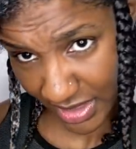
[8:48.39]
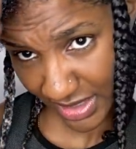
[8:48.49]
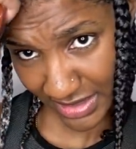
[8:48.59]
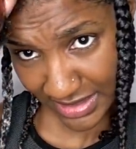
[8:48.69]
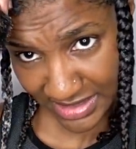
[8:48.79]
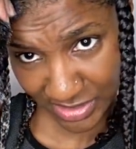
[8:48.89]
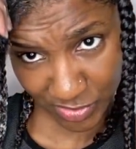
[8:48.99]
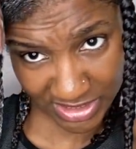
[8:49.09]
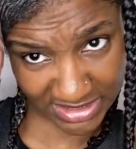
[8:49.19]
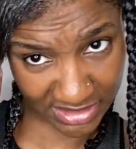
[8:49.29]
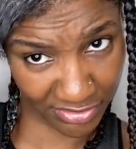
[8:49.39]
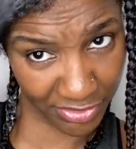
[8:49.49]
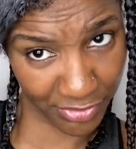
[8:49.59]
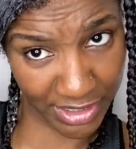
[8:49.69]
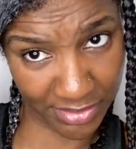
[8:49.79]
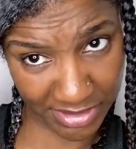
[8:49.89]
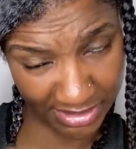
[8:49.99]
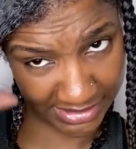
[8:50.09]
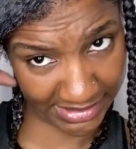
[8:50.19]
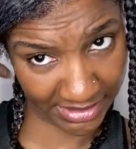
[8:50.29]
And mm, this is what I've done throughout my
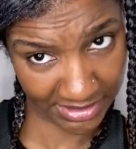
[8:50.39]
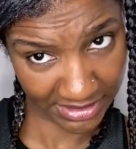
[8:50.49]
hair.